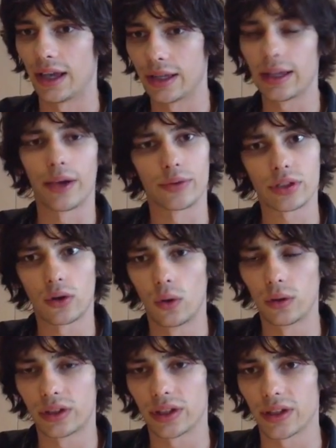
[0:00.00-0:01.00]
it was
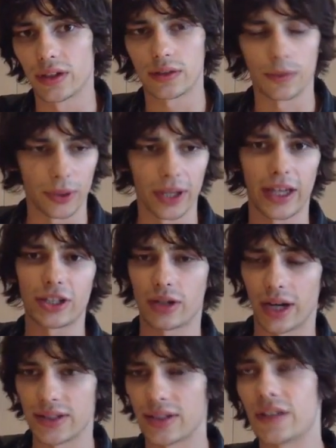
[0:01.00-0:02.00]
cool to play that
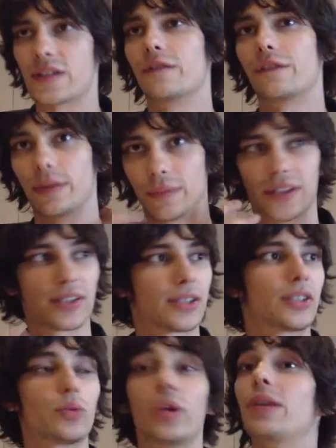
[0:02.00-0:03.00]
transition from this
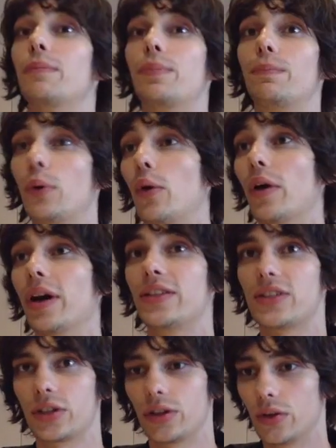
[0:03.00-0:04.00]
sweet boy
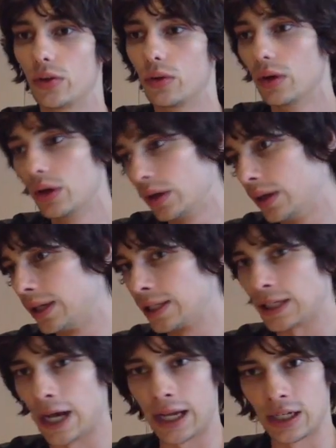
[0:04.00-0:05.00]
to
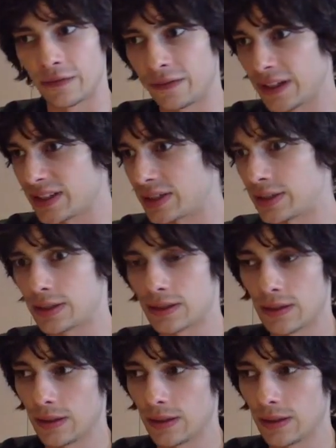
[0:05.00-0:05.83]
kind of this